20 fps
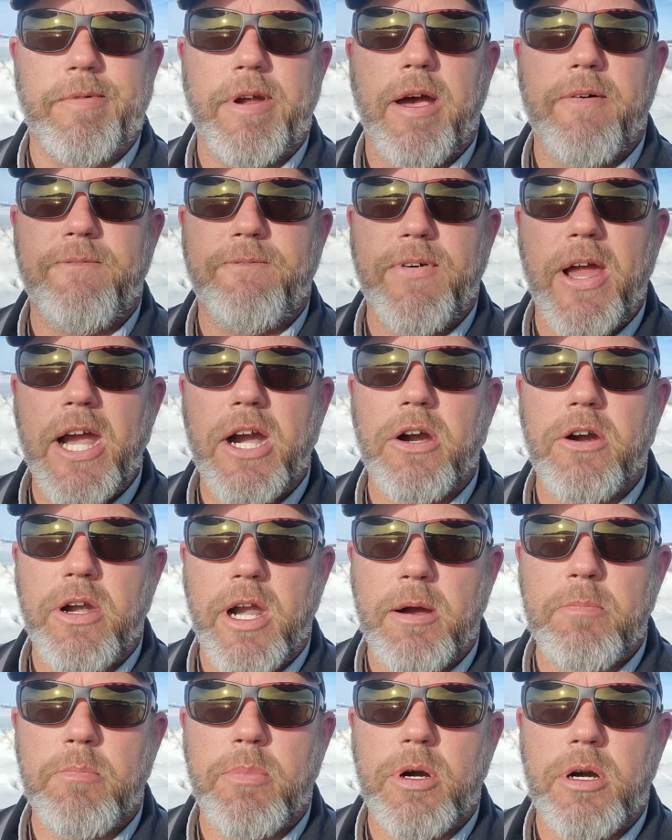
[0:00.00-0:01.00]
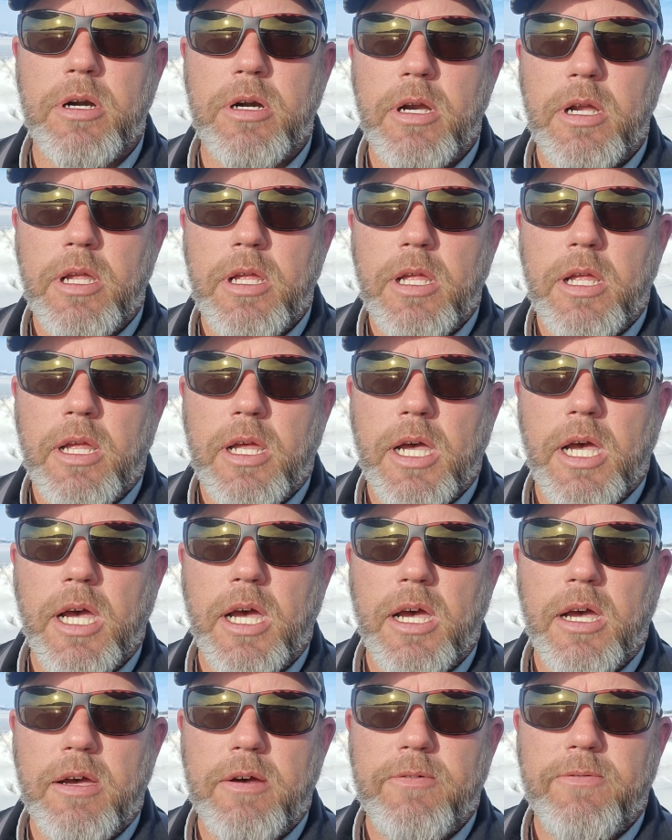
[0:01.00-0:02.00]
fair number
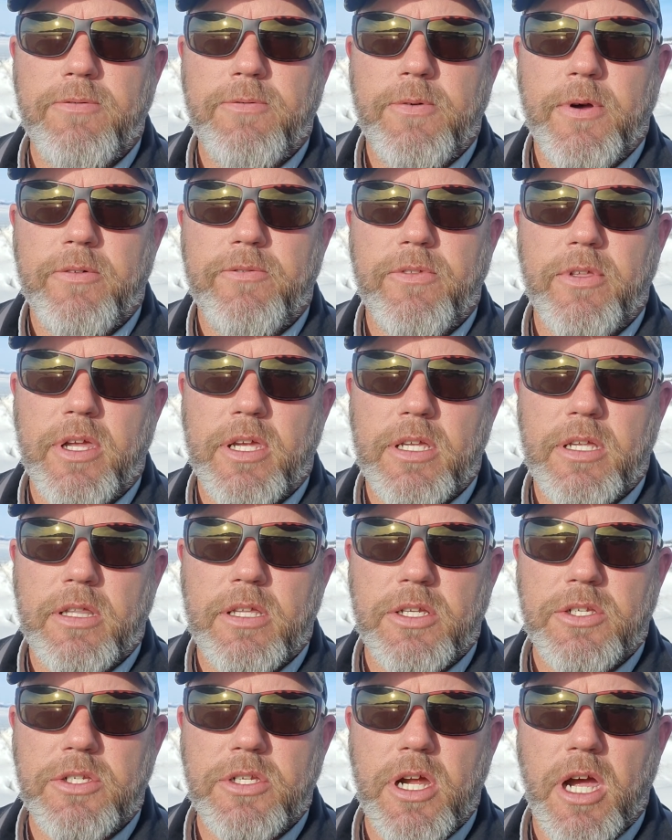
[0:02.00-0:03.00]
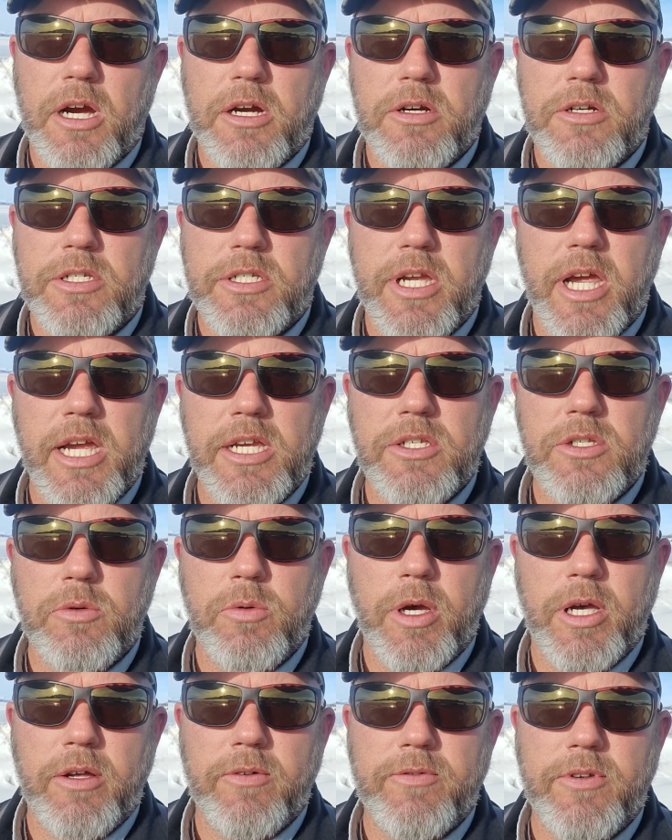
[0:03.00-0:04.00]
of the stalker size
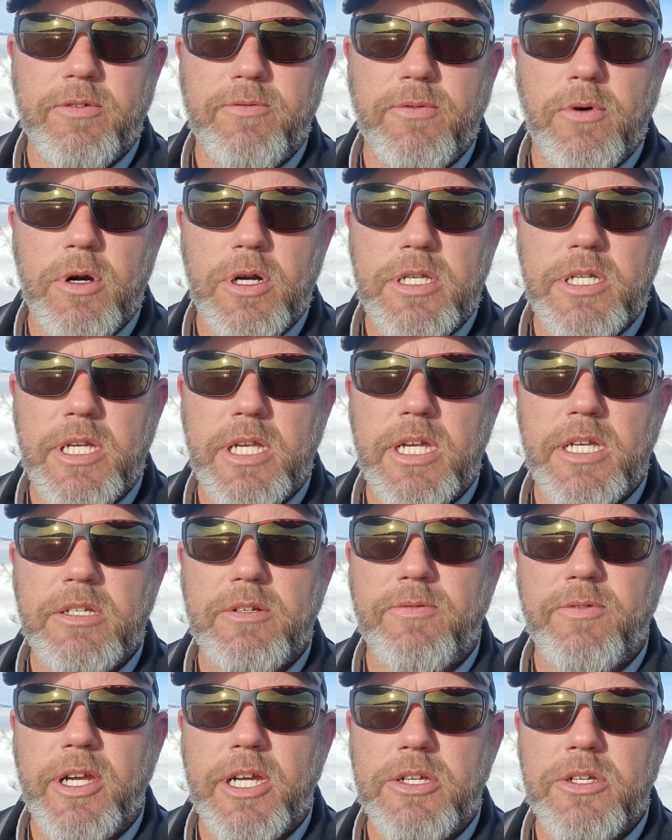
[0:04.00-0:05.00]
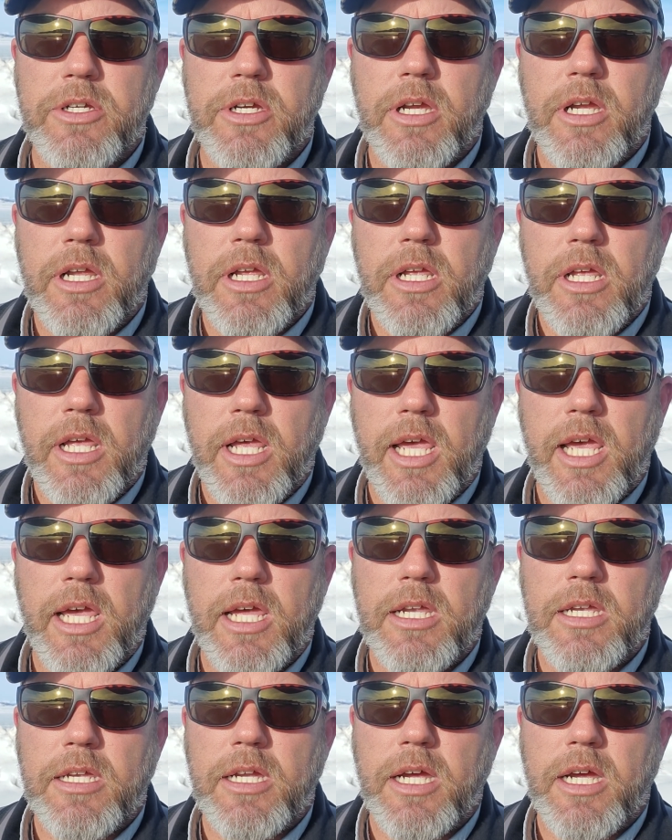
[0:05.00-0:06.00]
12 to 14-inch fish.
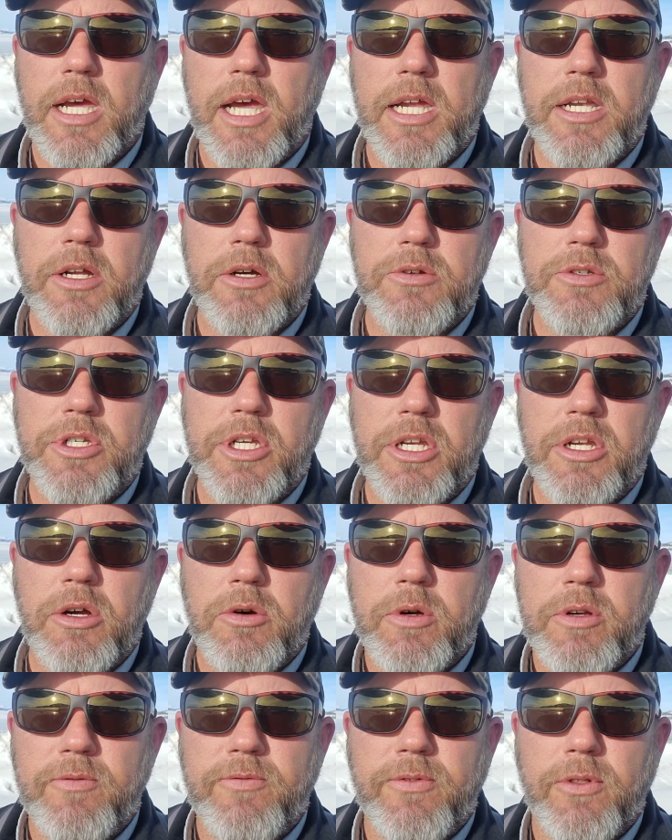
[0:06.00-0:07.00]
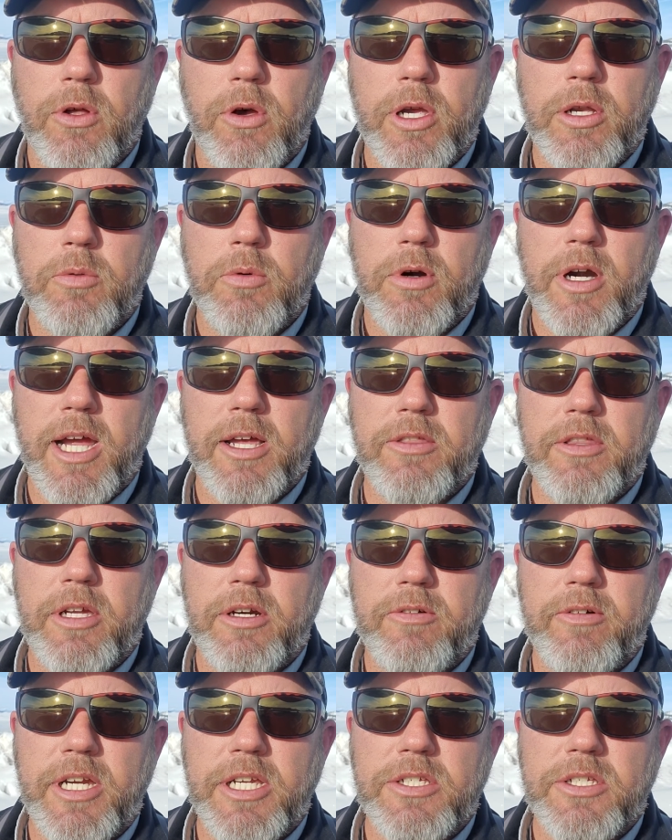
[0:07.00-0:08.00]
And I know Gino and Floyd were out there
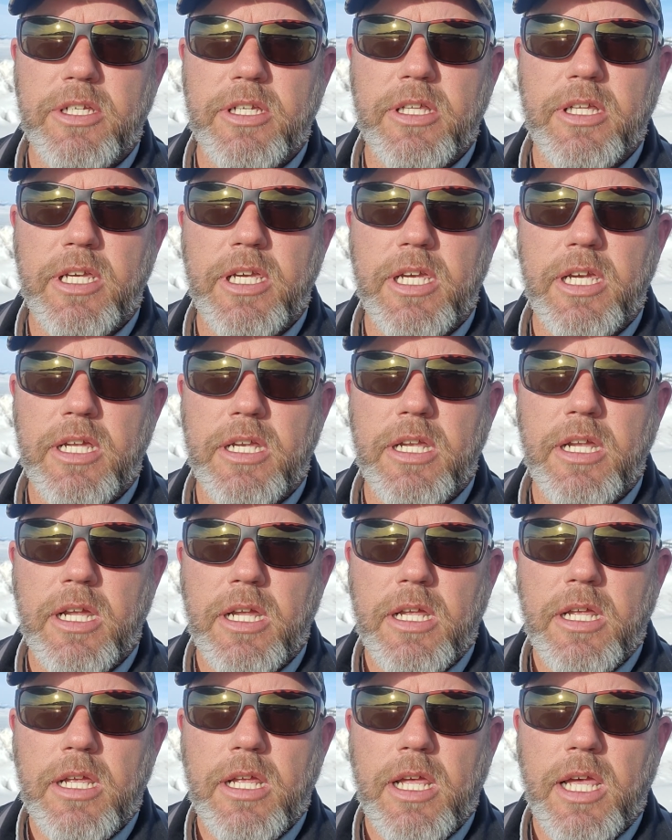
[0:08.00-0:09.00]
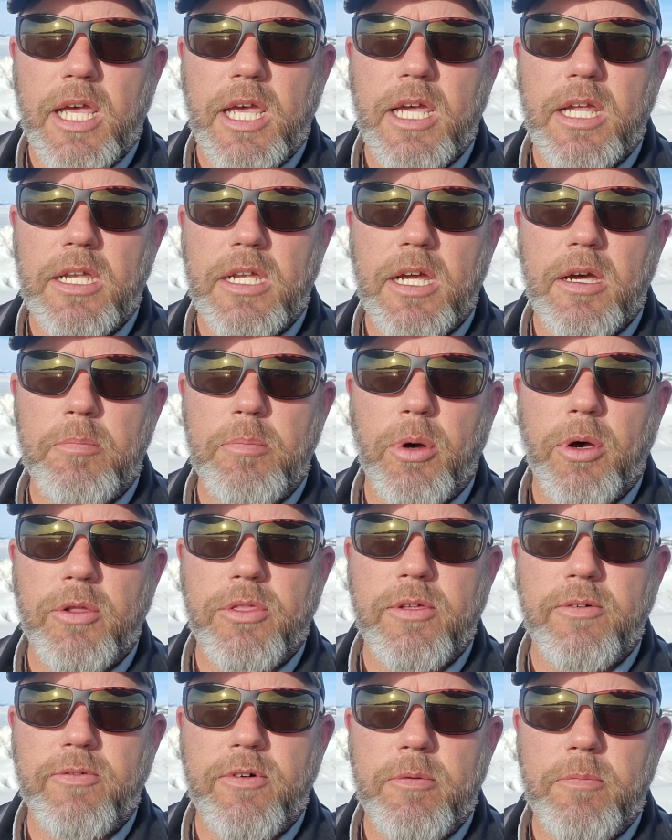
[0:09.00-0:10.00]
recently, and
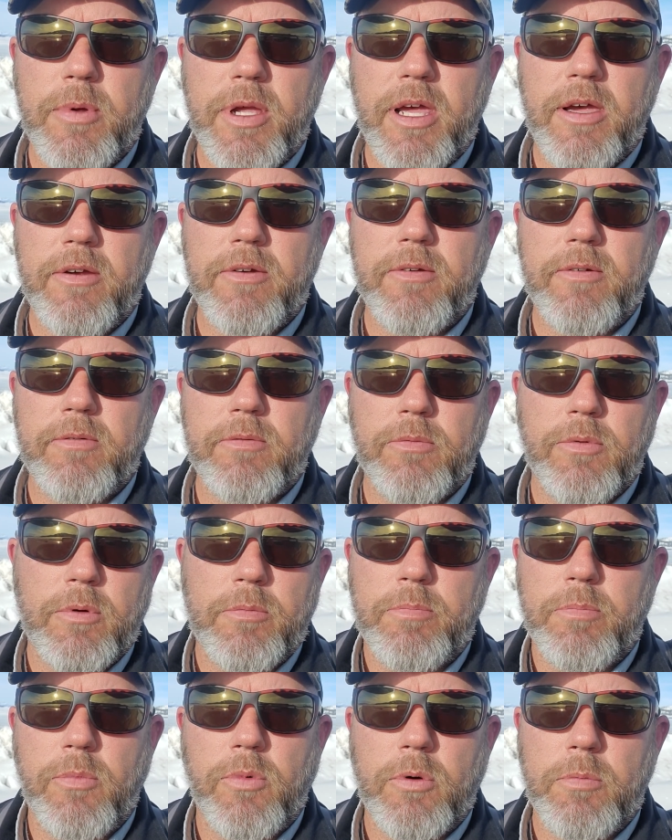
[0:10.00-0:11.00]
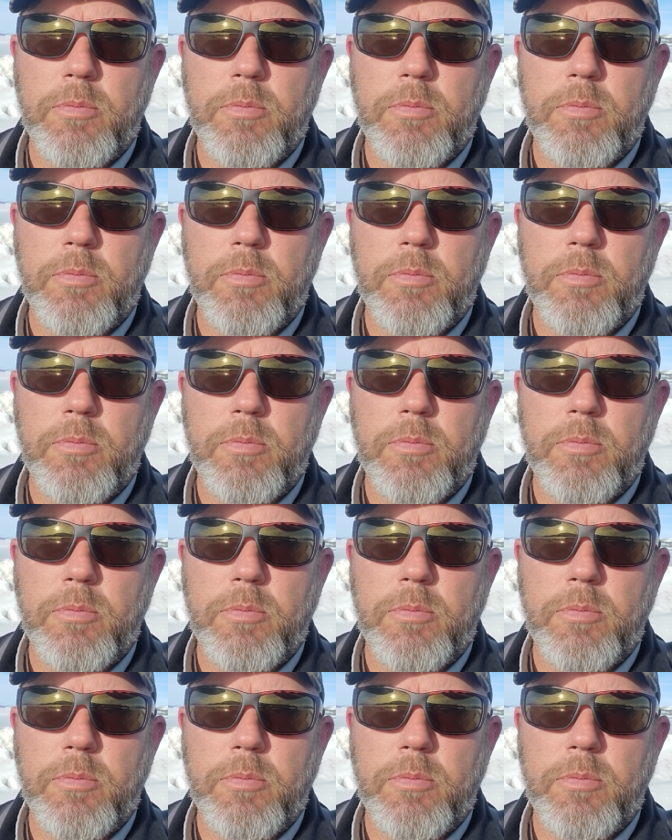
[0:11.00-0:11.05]
both of them were